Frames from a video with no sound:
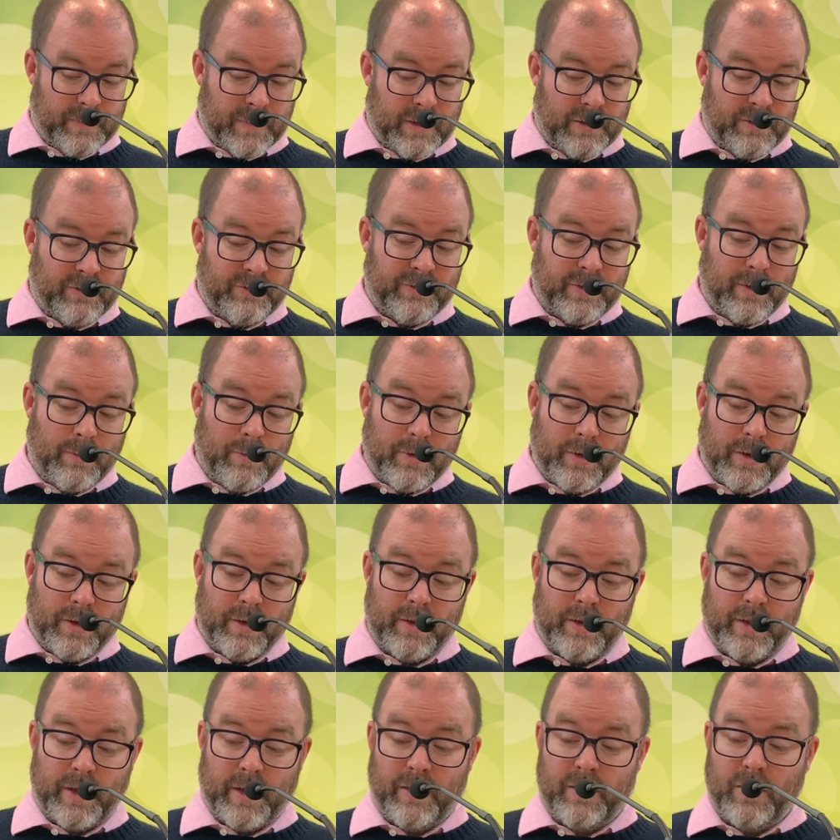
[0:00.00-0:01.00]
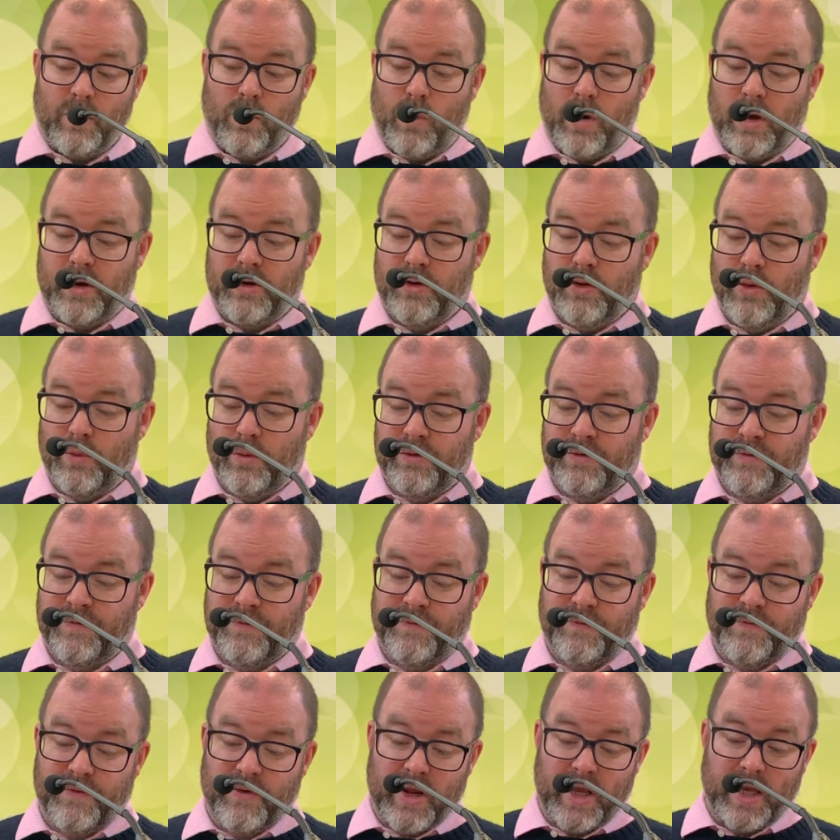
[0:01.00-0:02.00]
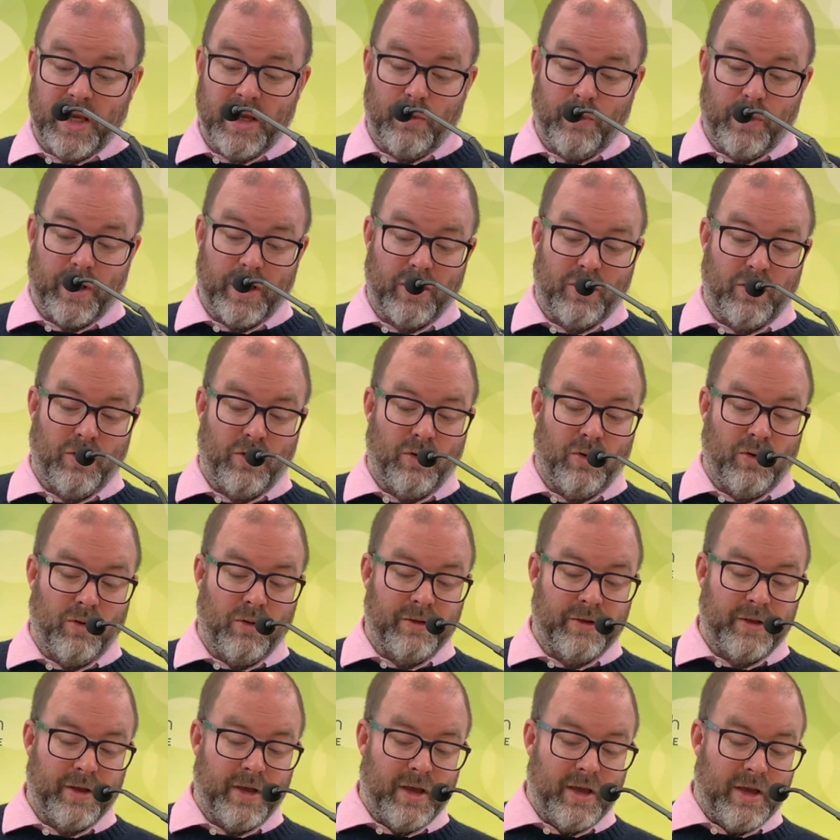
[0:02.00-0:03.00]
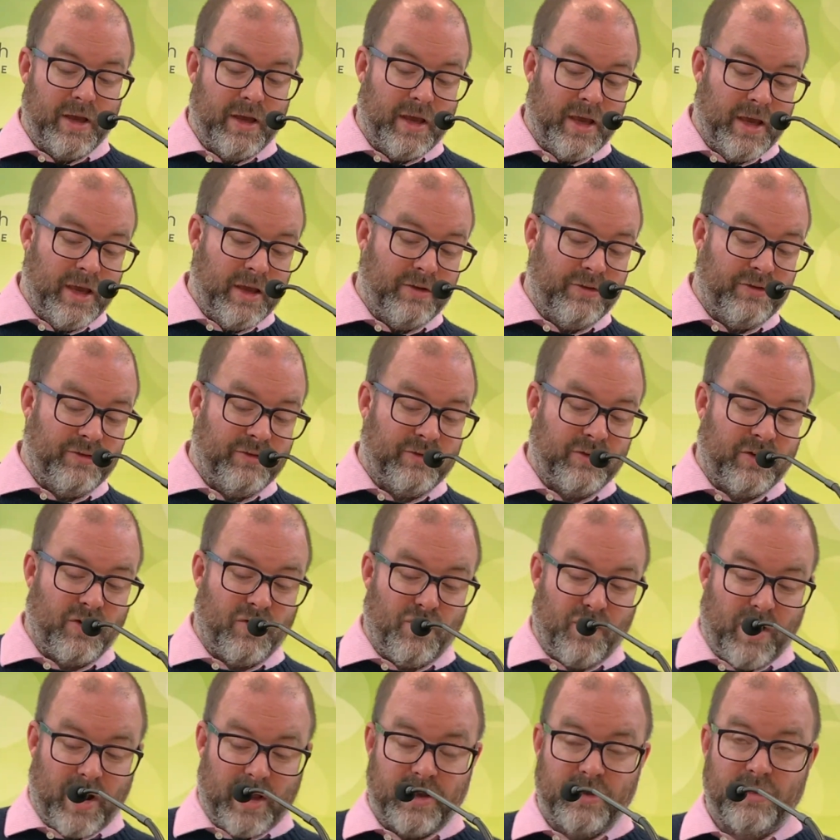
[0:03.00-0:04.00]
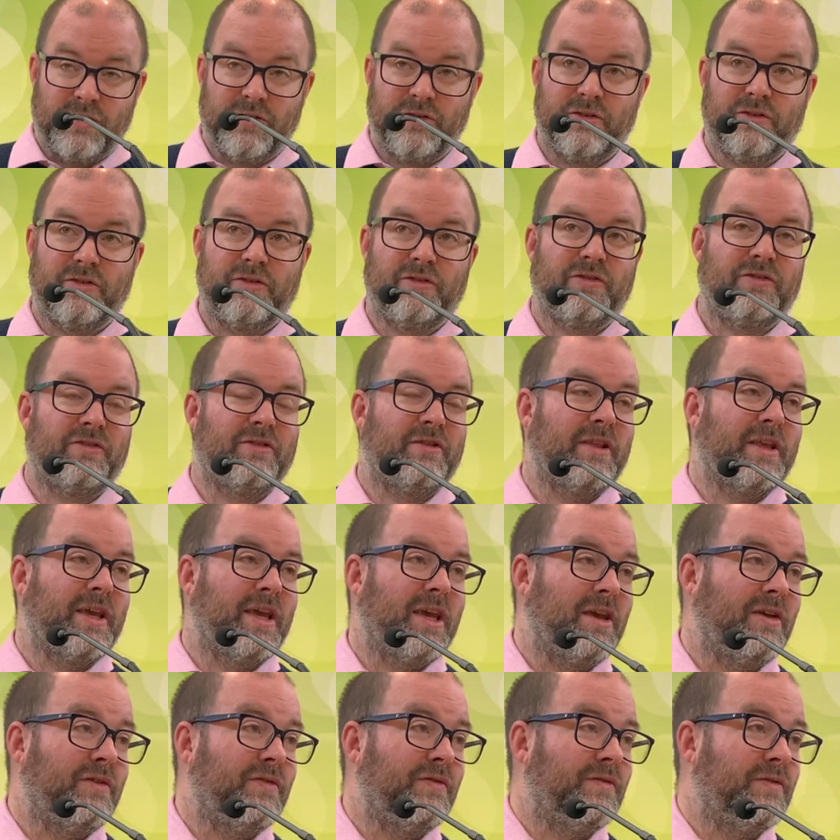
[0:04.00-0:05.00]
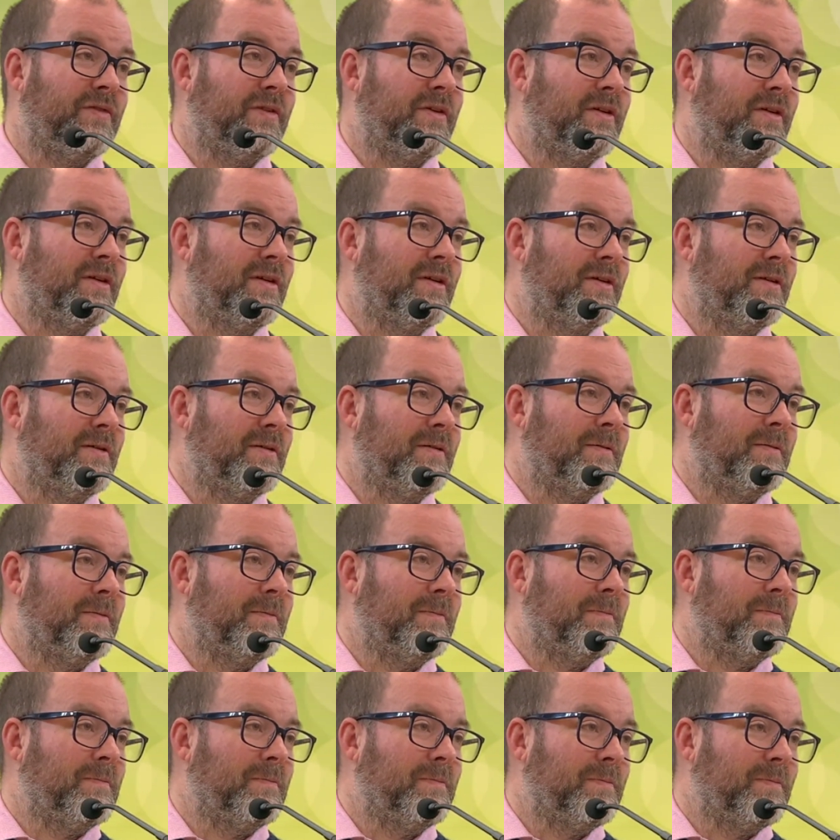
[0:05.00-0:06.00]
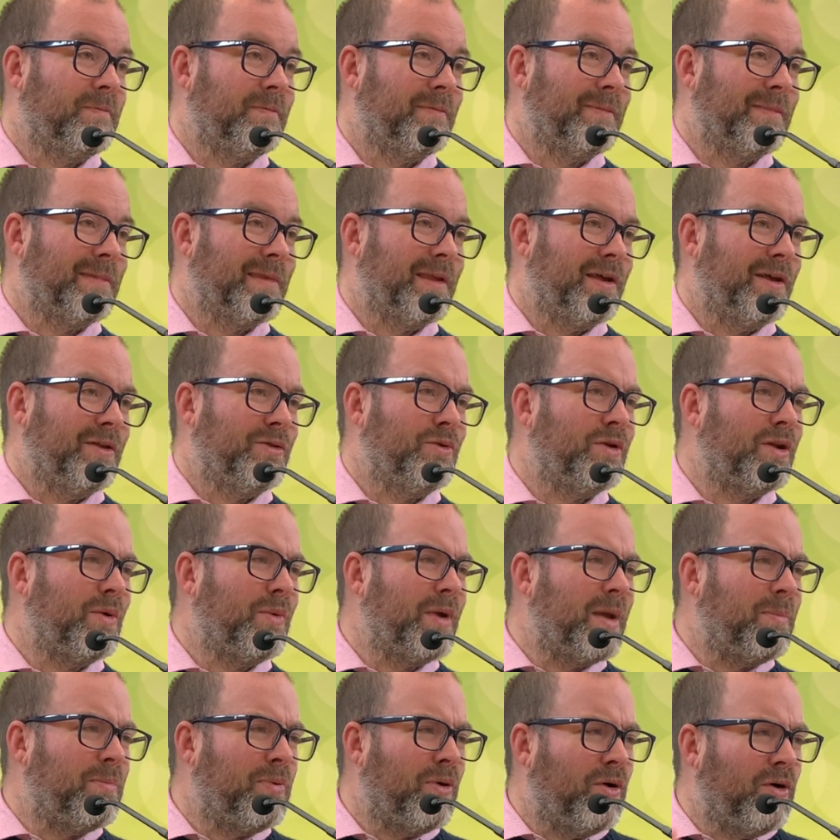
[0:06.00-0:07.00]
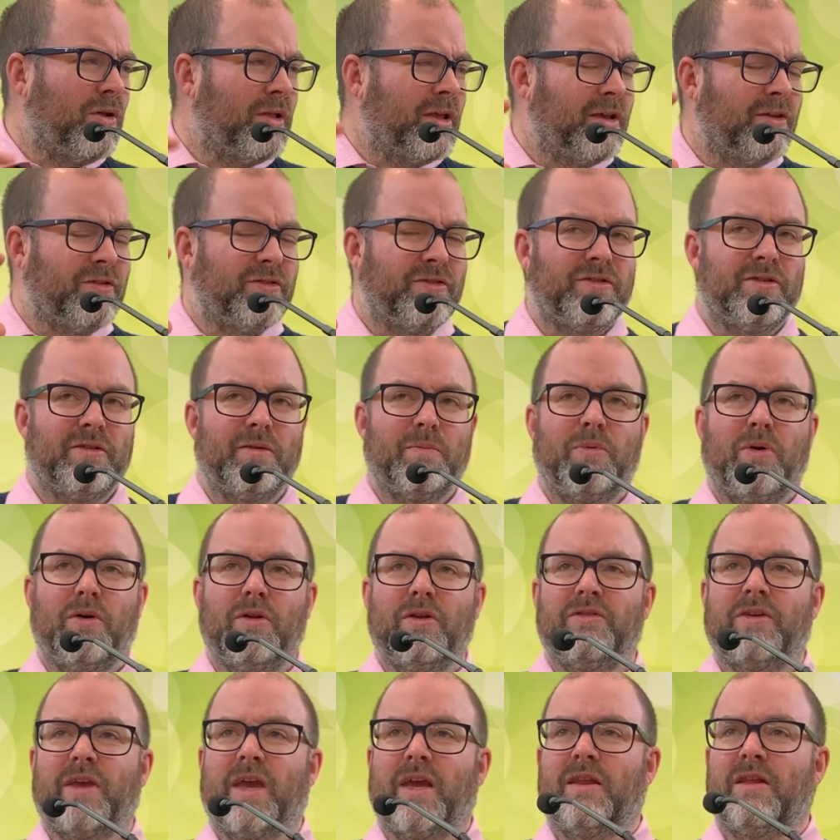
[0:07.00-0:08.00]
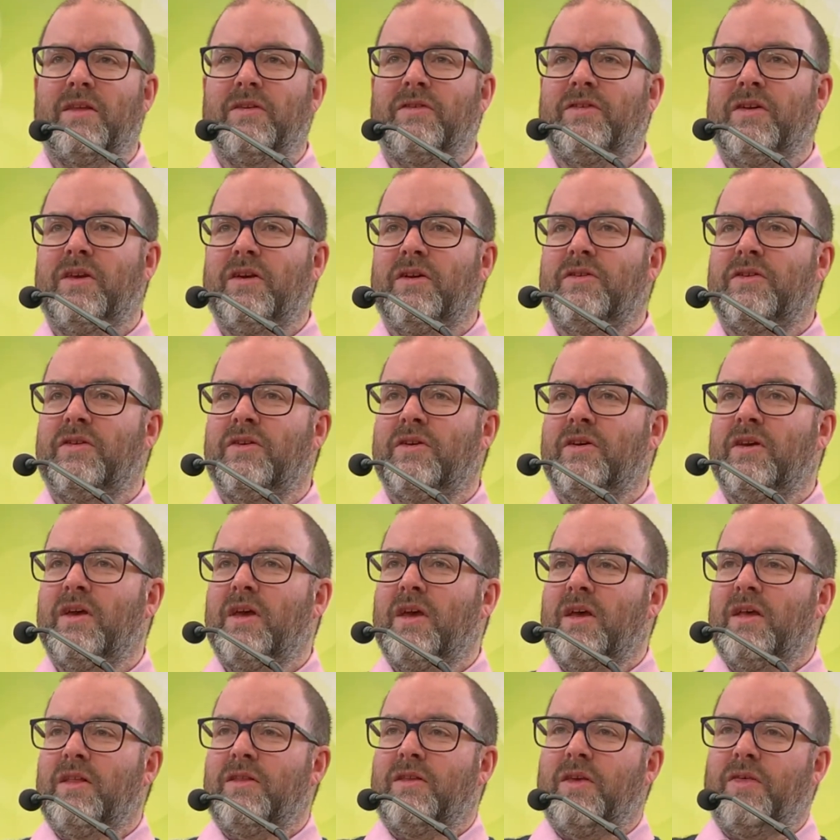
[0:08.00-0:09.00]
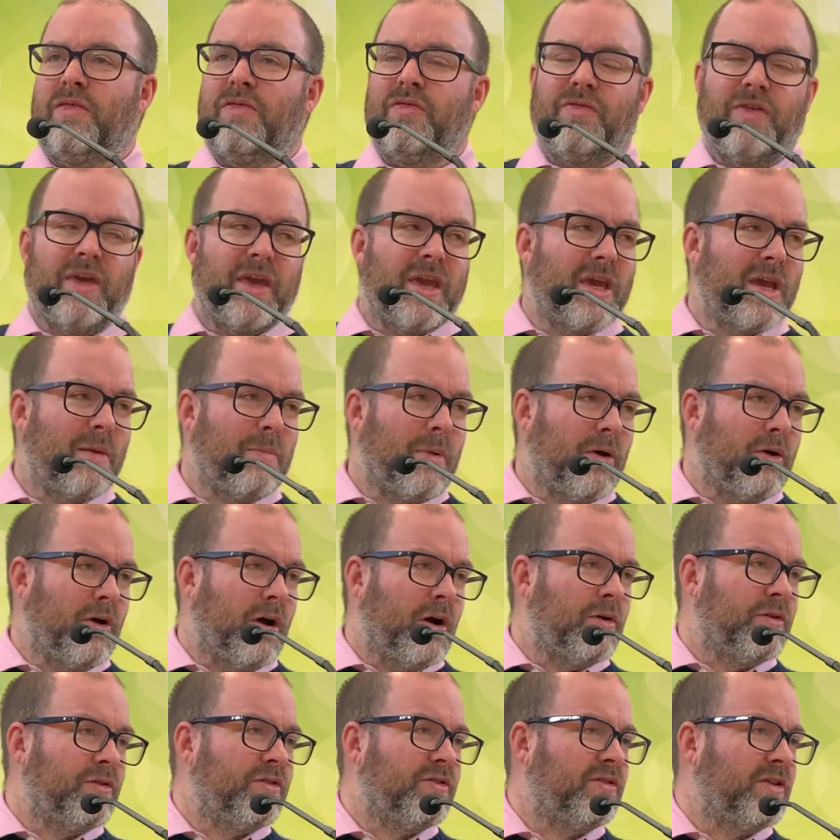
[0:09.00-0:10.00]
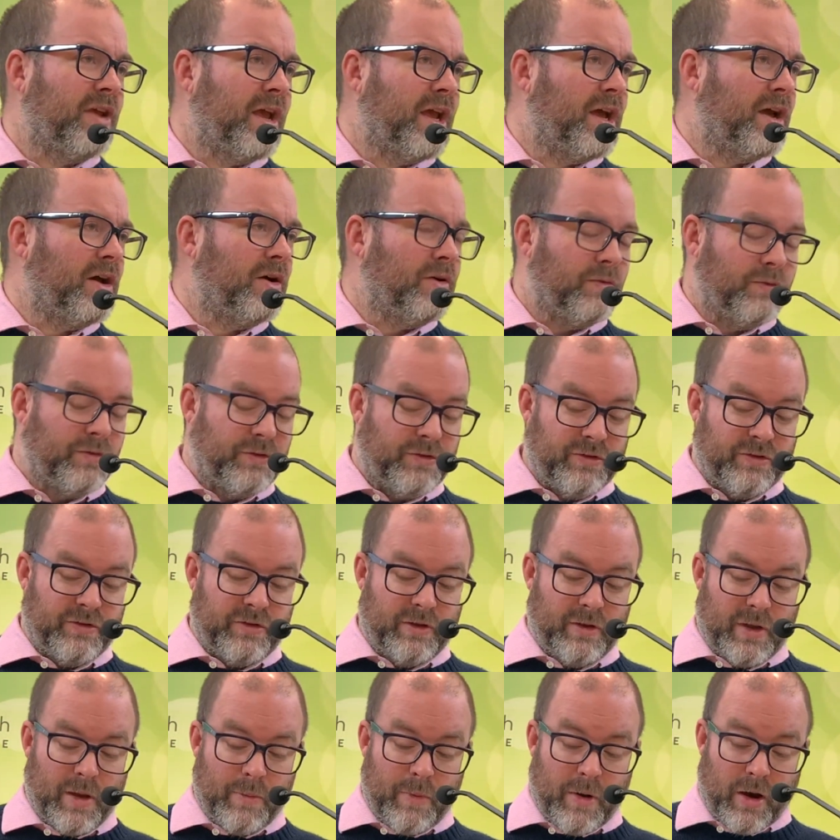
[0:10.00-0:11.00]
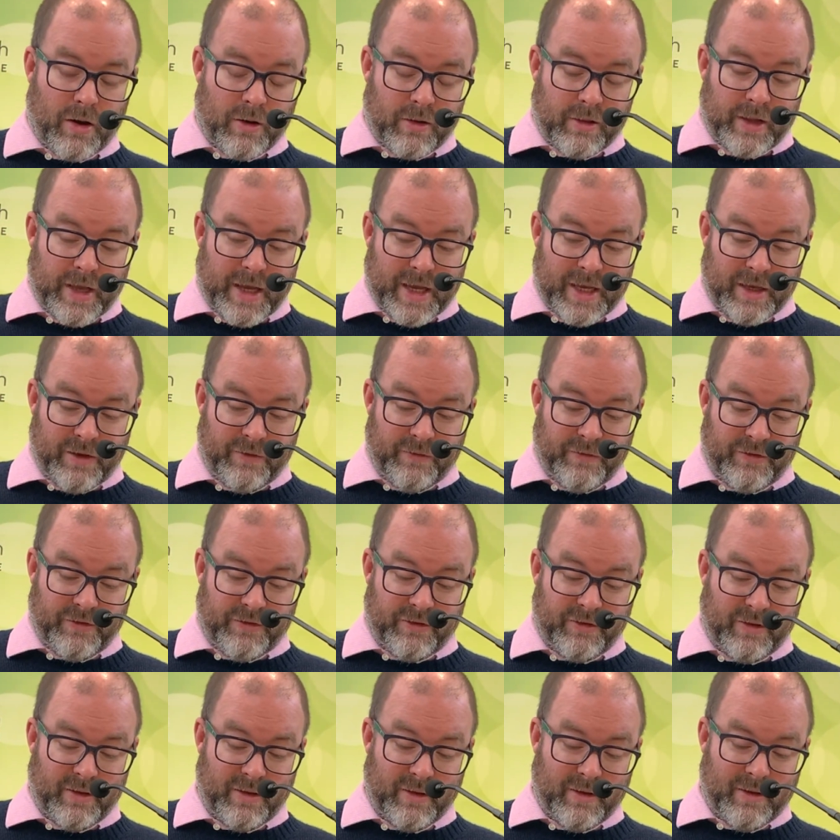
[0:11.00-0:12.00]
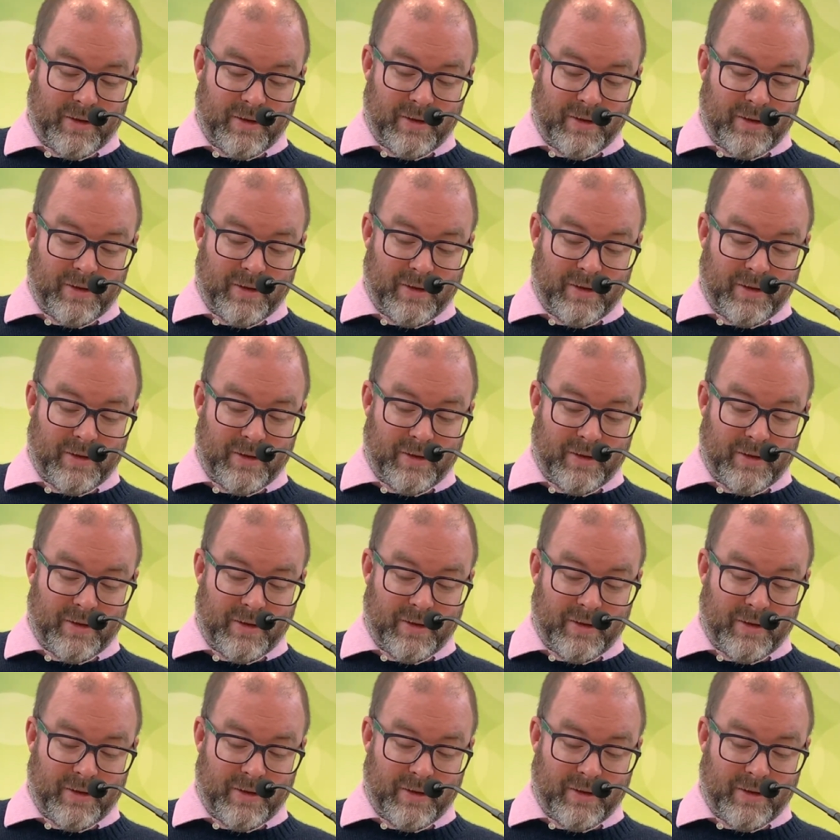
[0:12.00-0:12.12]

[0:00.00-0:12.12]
Similarly, the one who was free when called is Christ's slave. Now, in a way, Paul is getting us here to think about ourselves, about our lives.